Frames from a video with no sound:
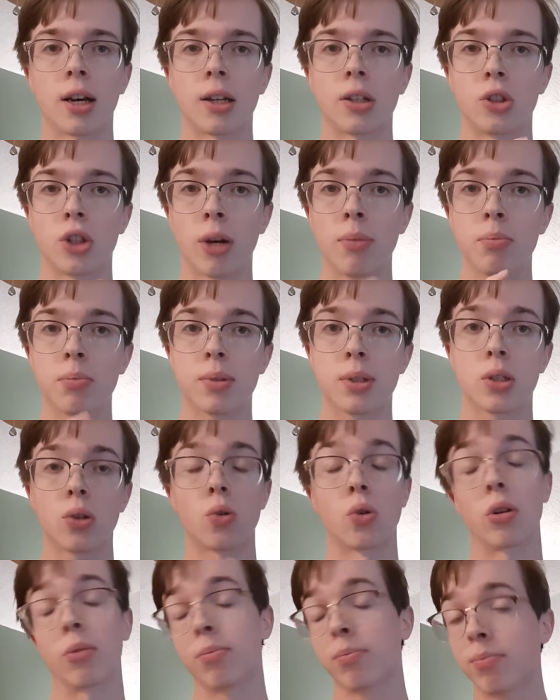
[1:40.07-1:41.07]
jumps
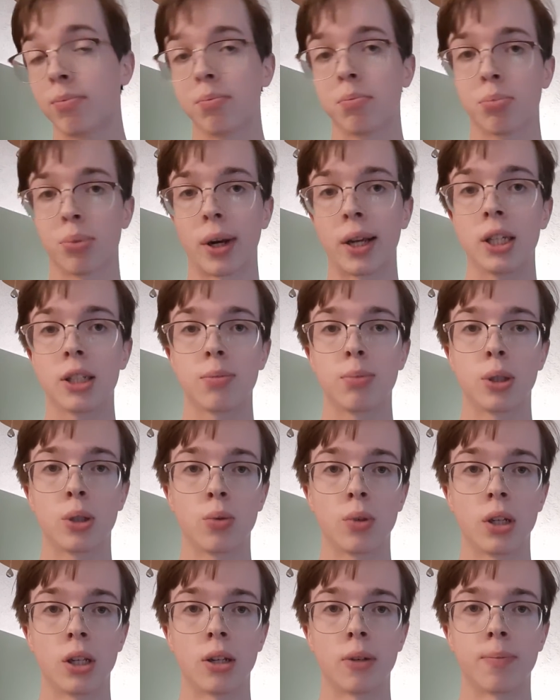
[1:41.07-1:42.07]
or breaks
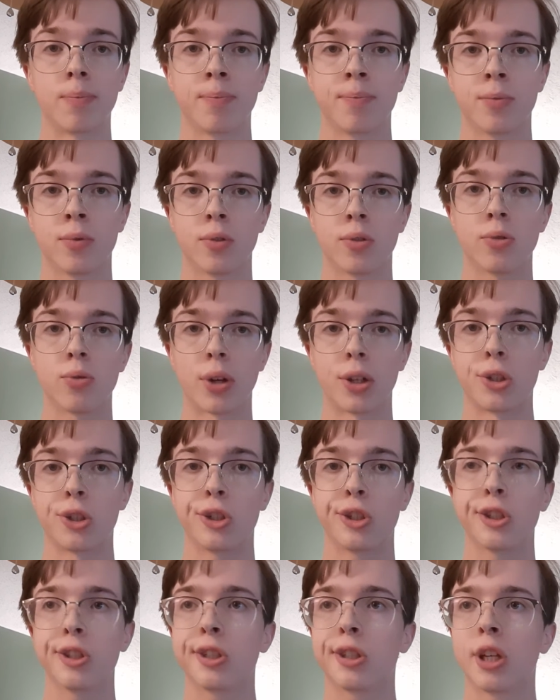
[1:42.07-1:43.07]
between
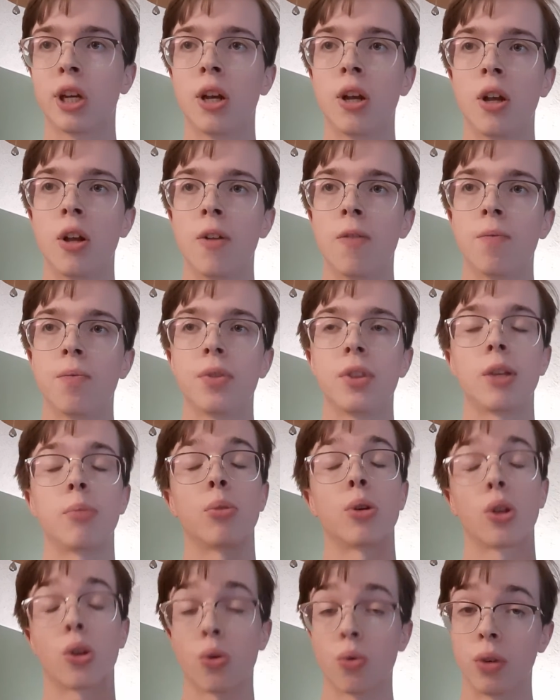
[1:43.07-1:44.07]
registers. Number
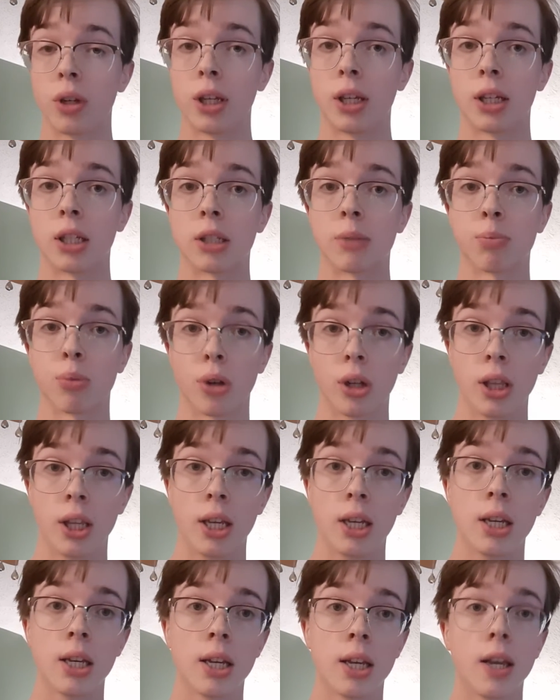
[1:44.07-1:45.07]
3 is
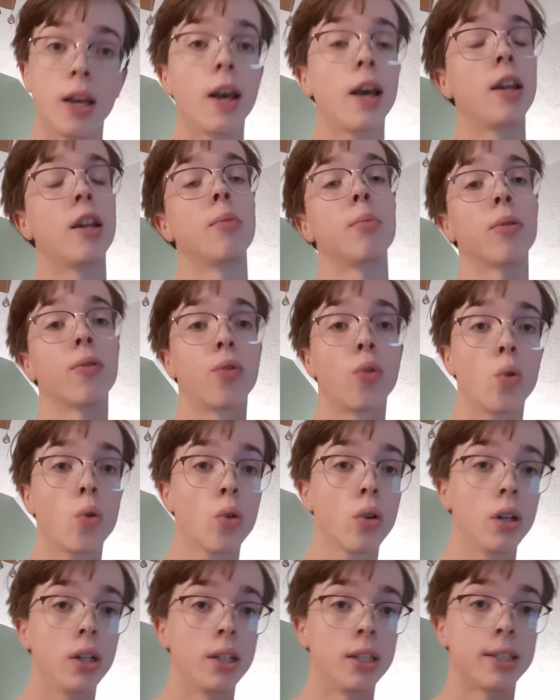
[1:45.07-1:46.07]
breathing. And number
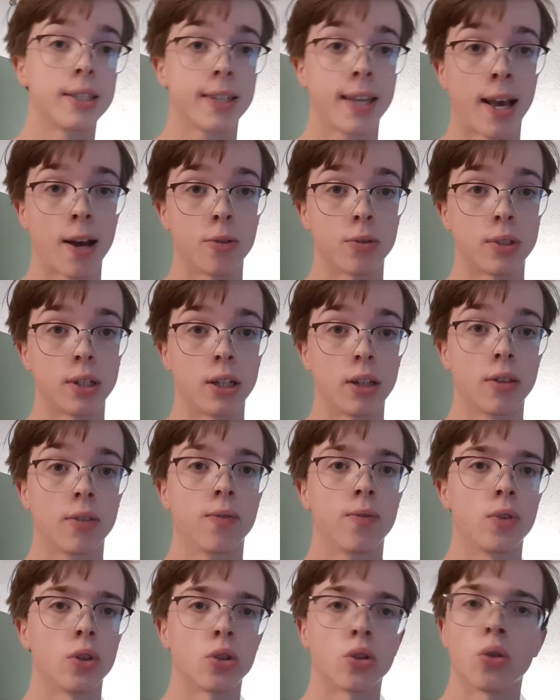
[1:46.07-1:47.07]
4 is counting.
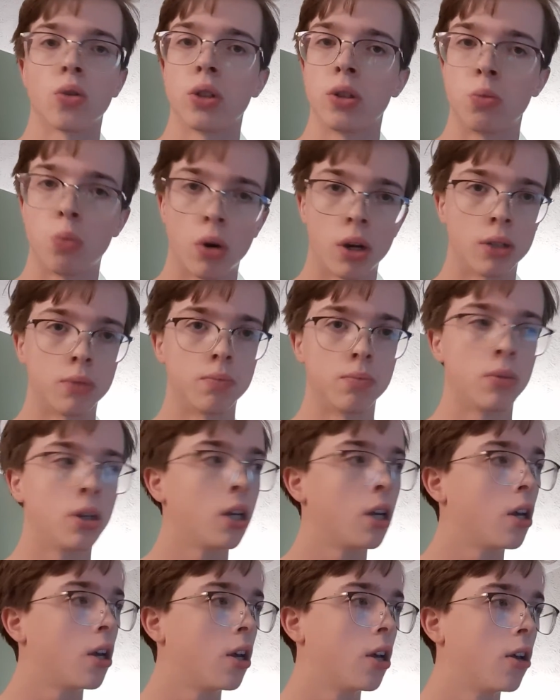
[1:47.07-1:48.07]
There's only one
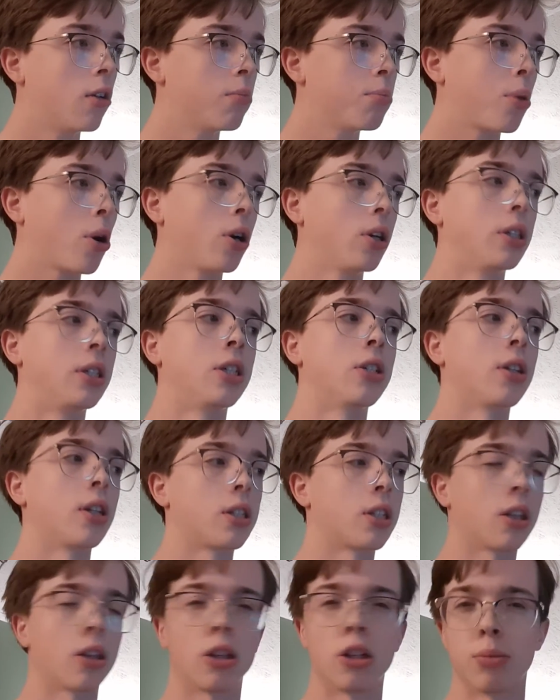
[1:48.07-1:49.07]
part in here that's
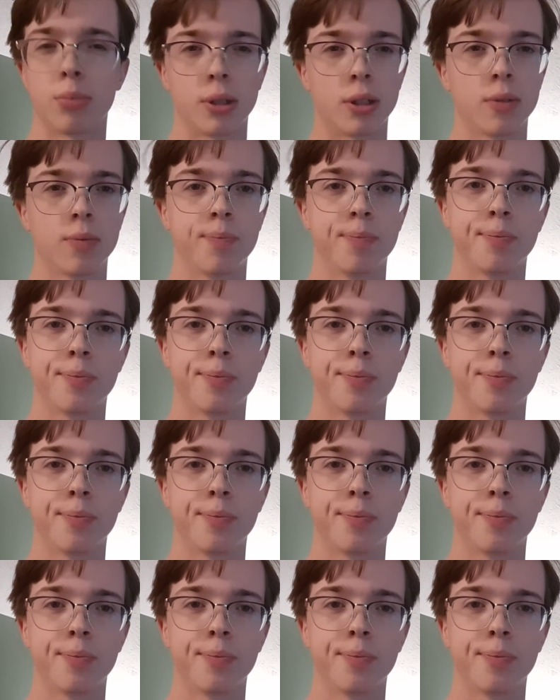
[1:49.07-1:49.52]
a little bit